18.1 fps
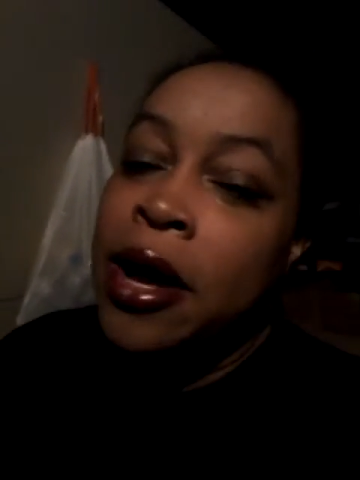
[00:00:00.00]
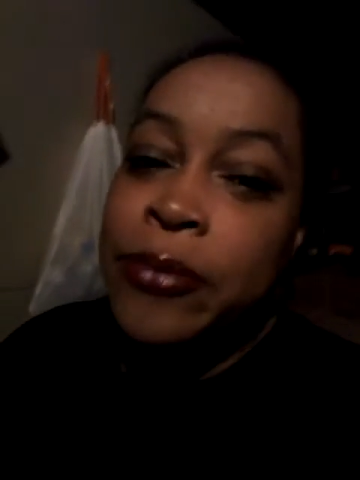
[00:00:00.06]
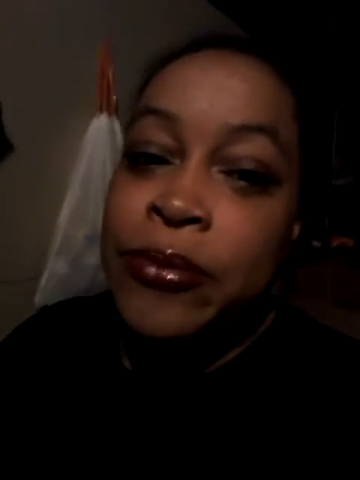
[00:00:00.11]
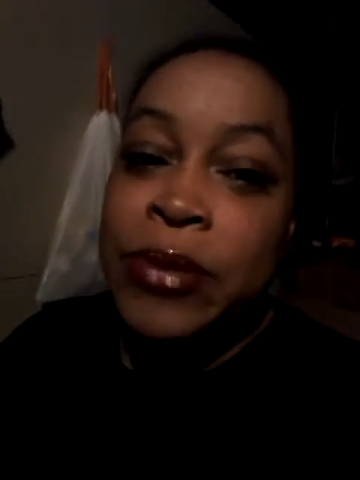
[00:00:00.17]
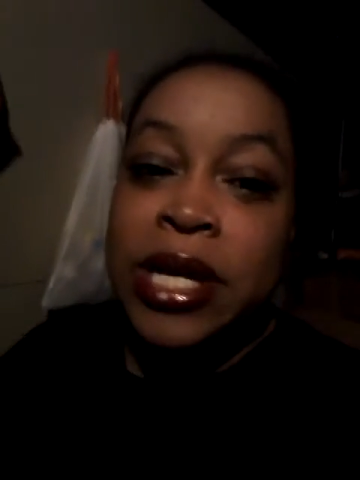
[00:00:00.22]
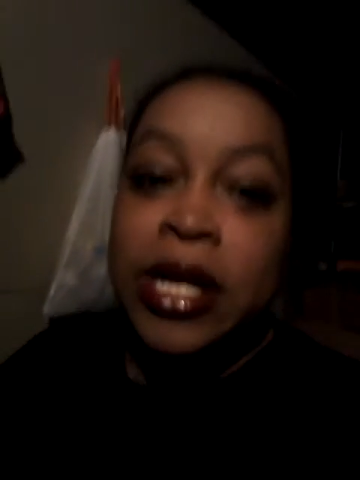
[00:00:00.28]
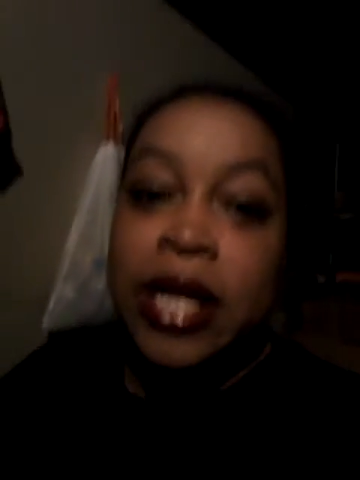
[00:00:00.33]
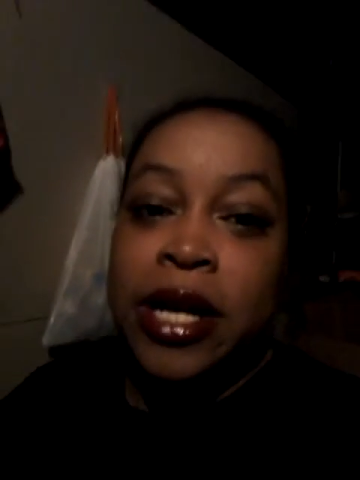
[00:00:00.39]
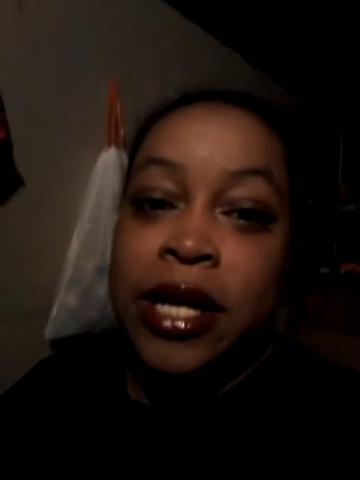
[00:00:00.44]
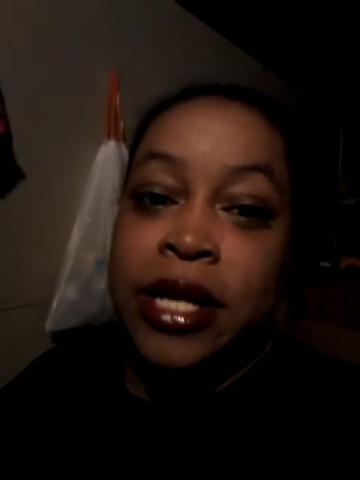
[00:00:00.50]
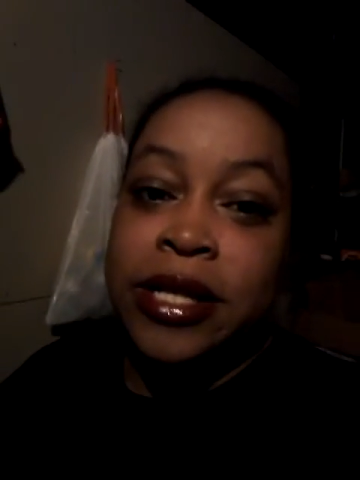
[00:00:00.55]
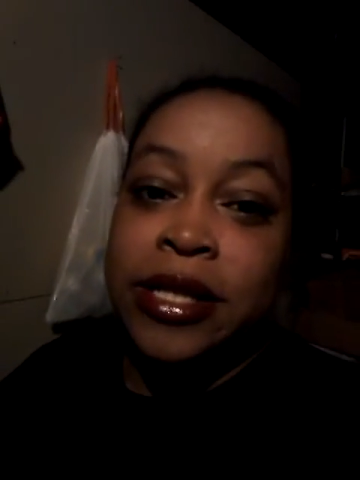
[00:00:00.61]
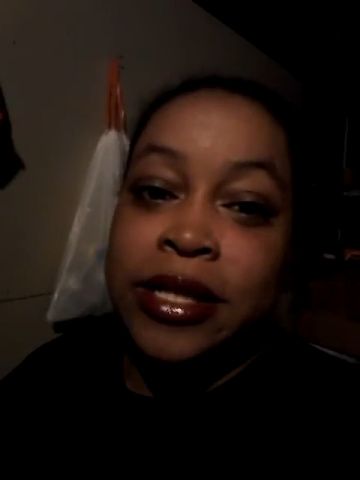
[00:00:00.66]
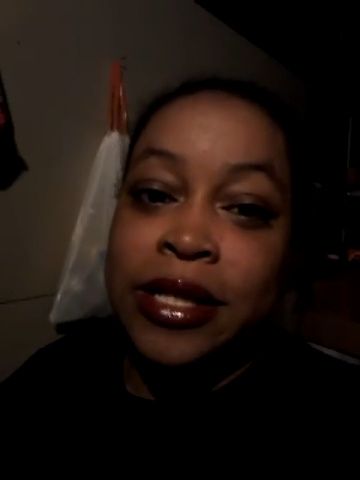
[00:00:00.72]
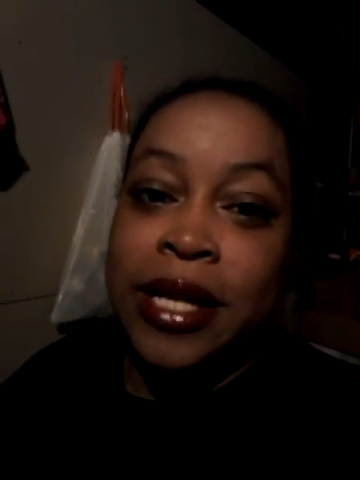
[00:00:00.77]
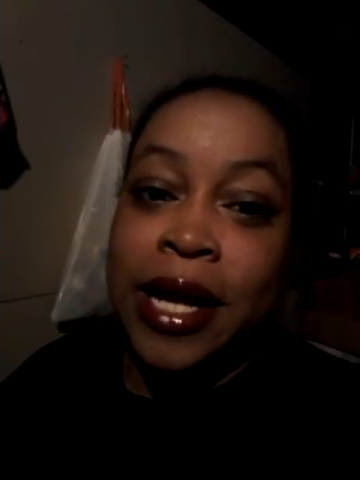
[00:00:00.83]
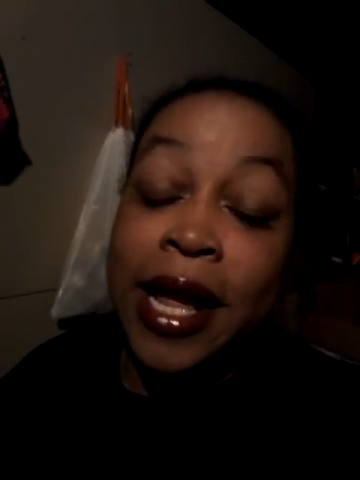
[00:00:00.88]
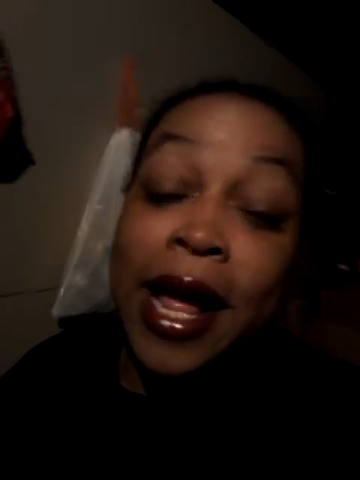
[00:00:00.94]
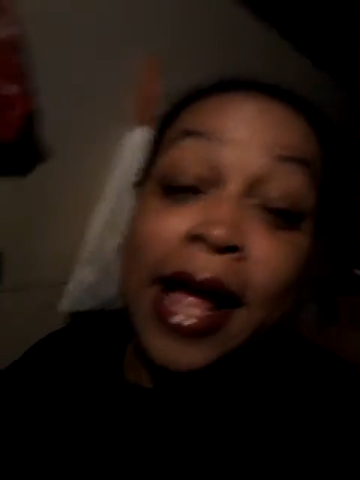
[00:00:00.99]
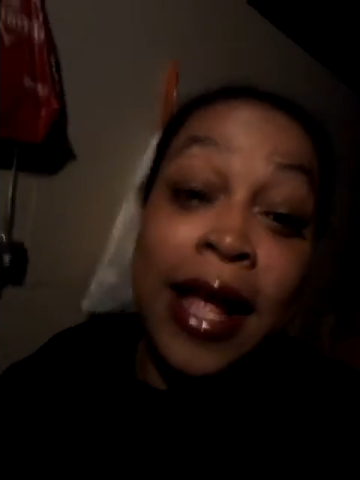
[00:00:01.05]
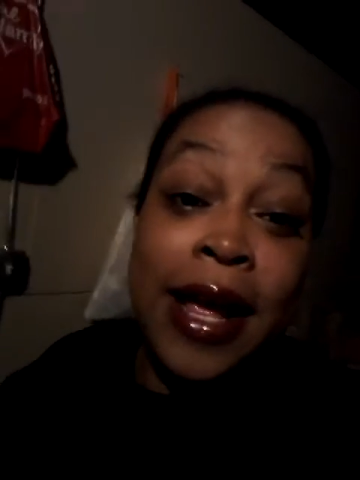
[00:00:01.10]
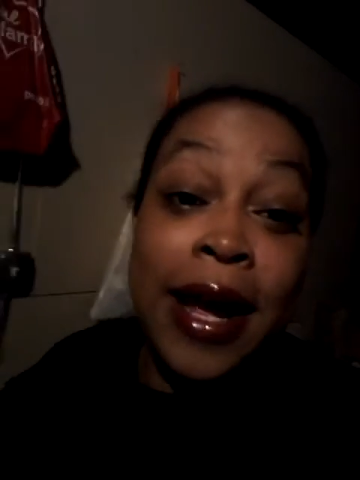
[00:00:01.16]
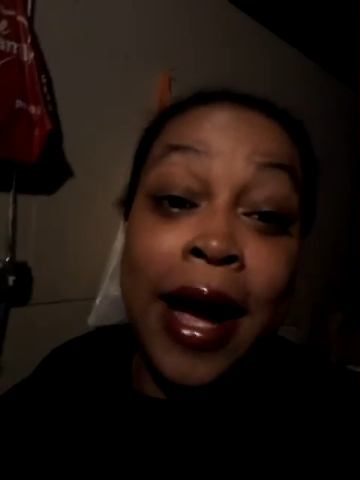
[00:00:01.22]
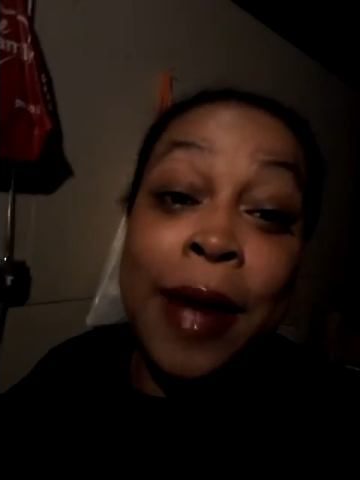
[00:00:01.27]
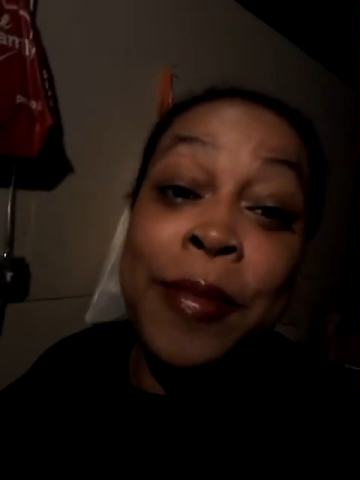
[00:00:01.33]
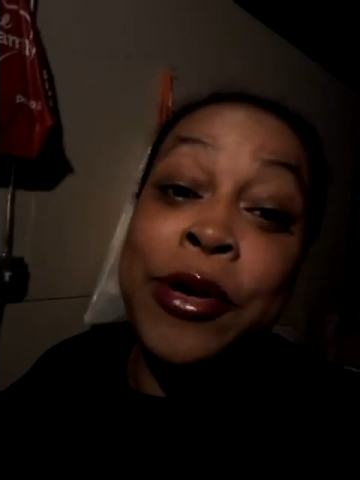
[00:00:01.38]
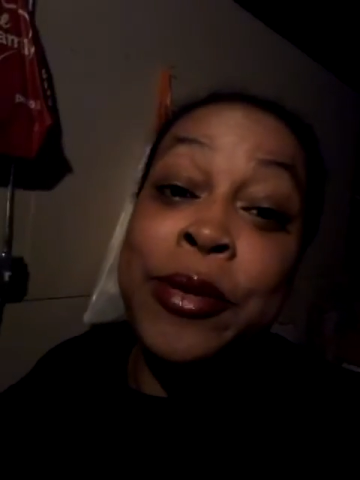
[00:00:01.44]
because
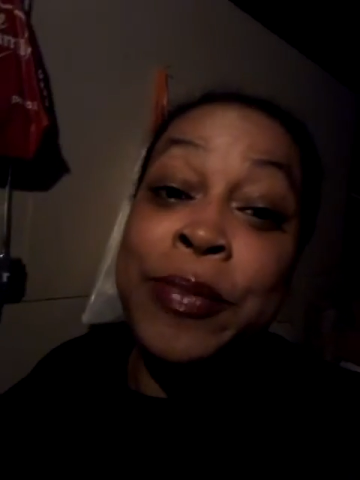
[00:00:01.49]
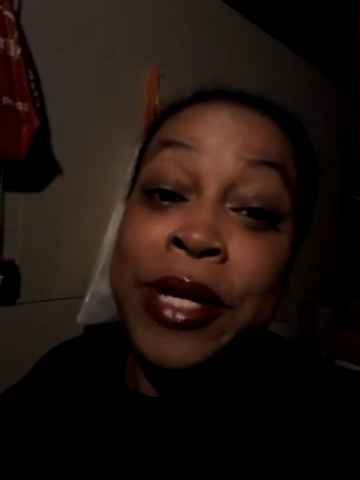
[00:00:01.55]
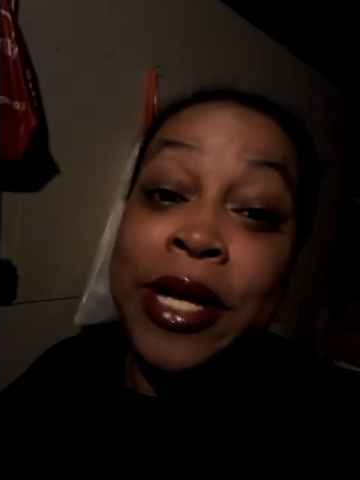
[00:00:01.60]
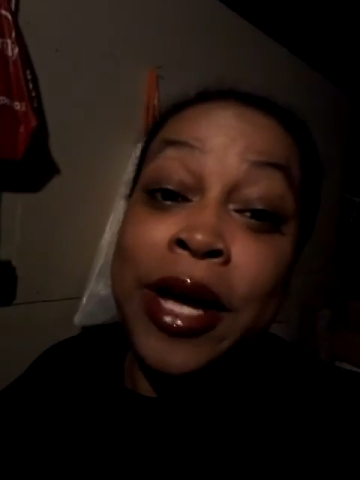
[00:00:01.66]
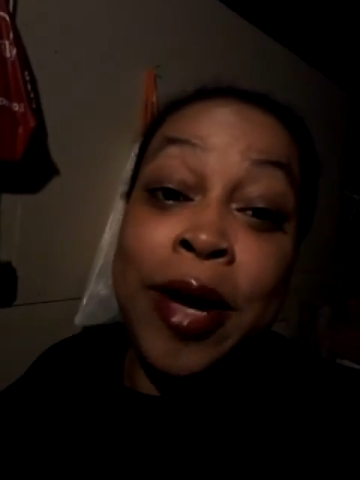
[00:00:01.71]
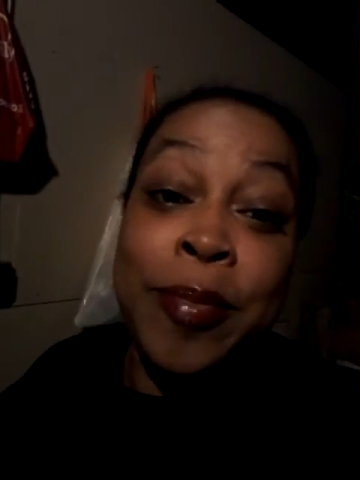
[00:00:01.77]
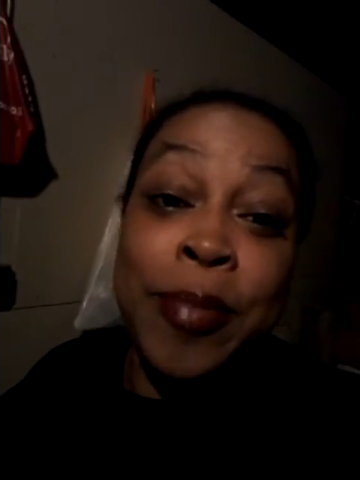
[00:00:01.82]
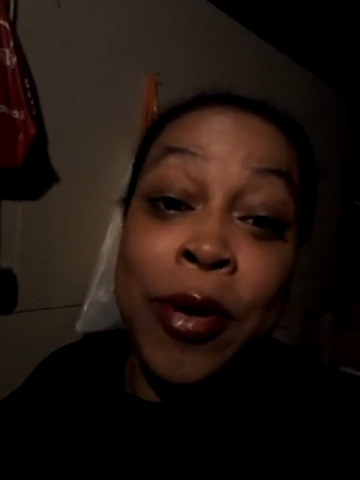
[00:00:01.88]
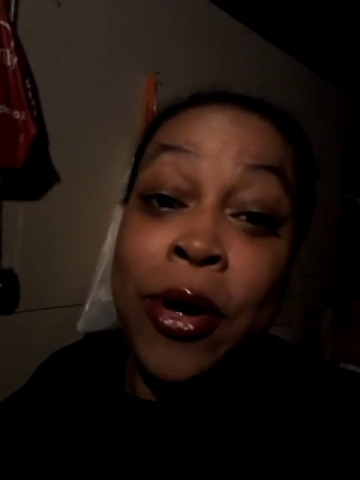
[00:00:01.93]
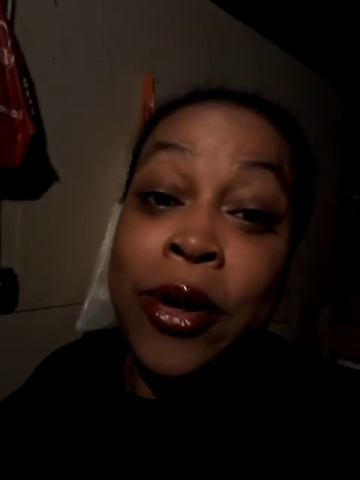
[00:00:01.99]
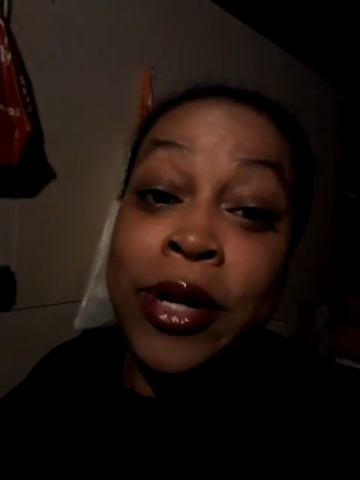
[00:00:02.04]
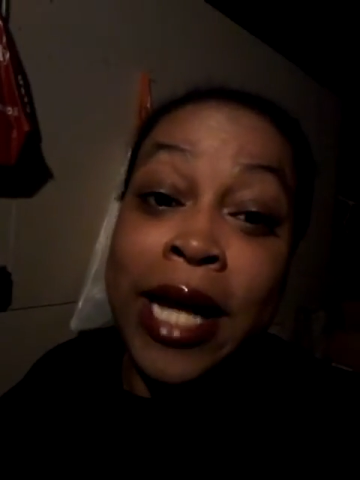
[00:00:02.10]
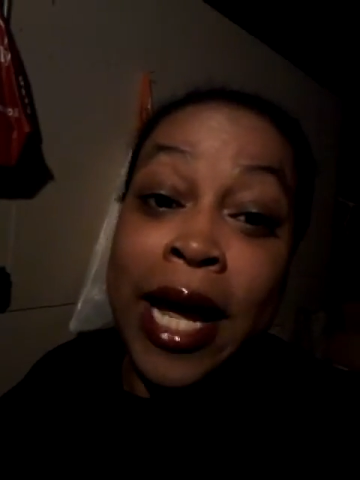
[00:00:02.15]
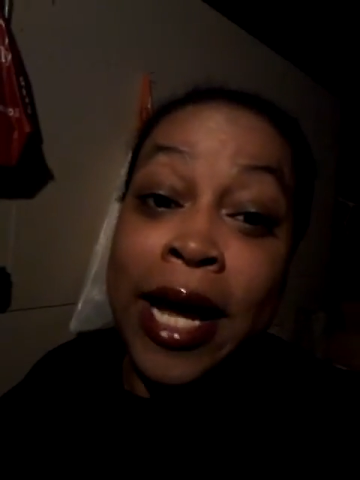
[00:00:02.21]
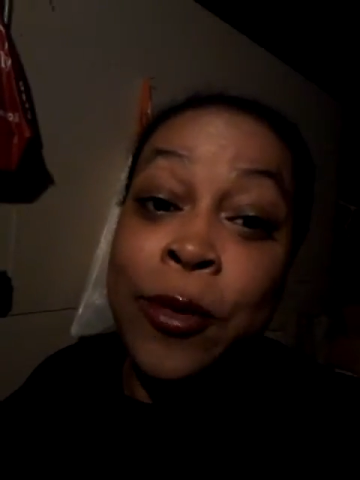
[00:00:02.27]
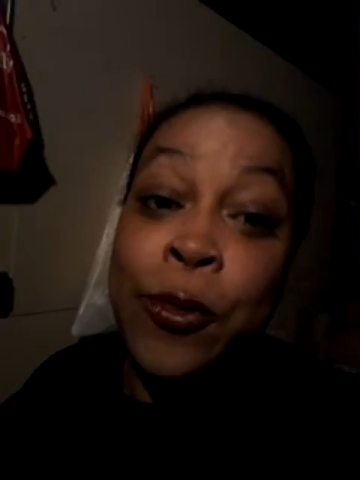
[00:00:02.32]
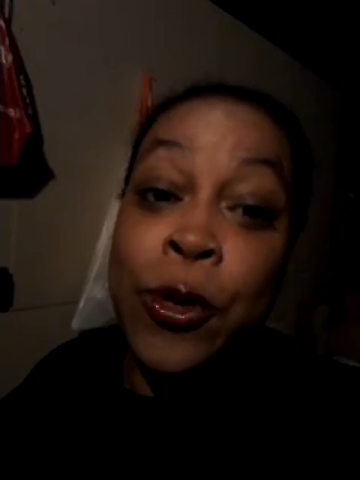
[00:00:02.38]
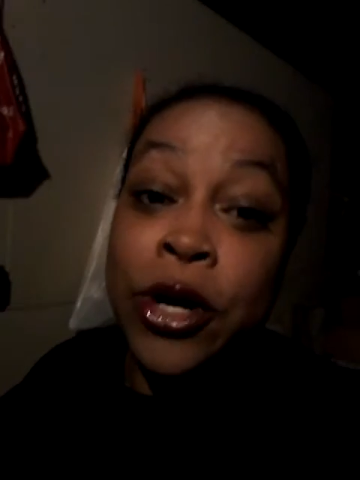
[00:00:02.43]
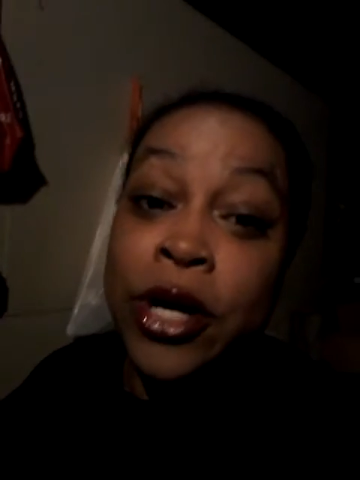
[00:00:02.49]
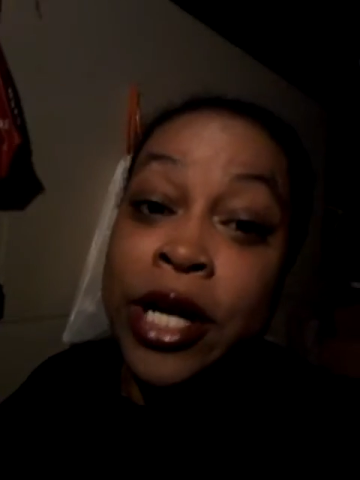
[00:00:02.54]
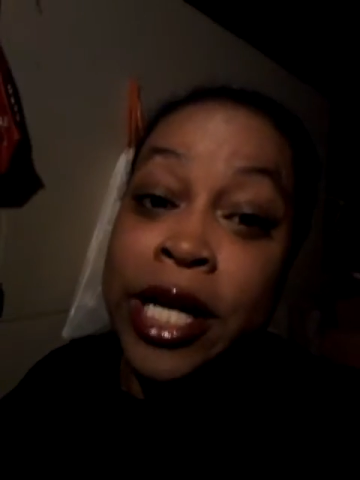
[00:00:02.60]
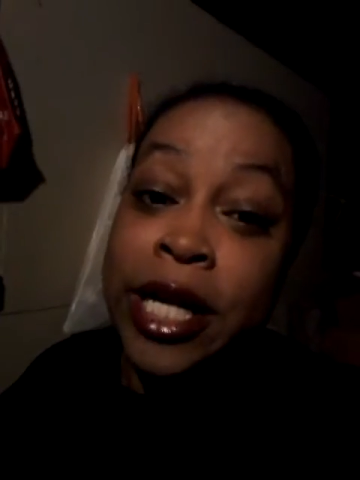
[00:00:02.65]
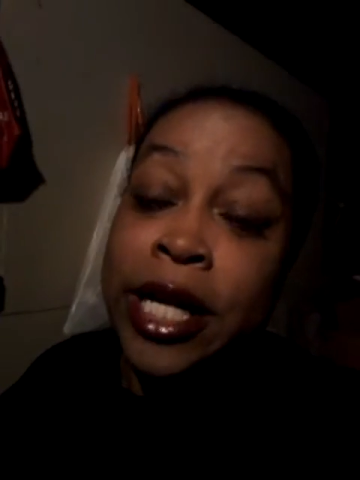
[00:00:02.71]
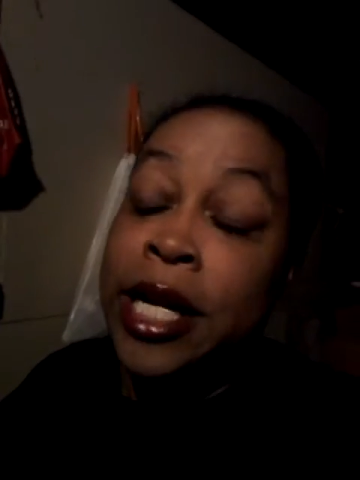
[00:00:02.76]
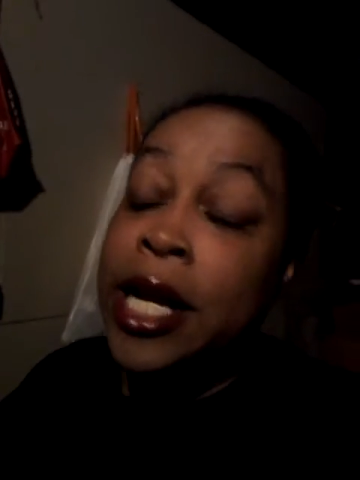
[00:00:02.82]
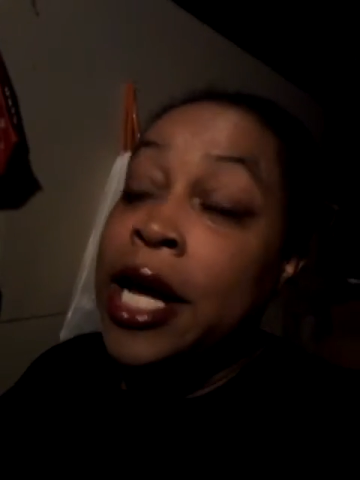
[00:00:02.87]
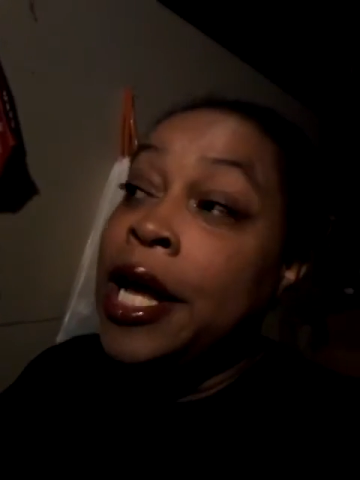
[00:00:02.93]
I'm gonna be up all night
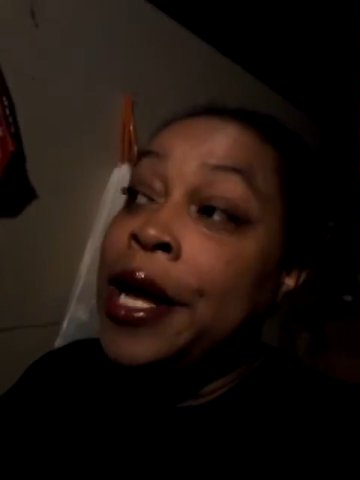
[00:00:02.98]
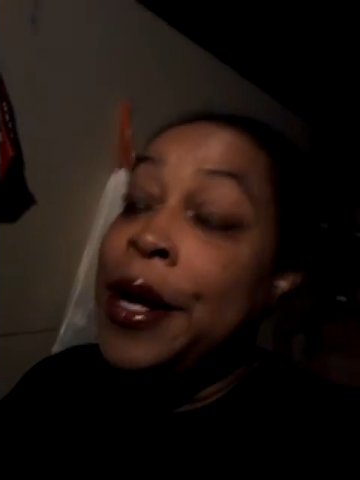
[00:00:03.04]
working,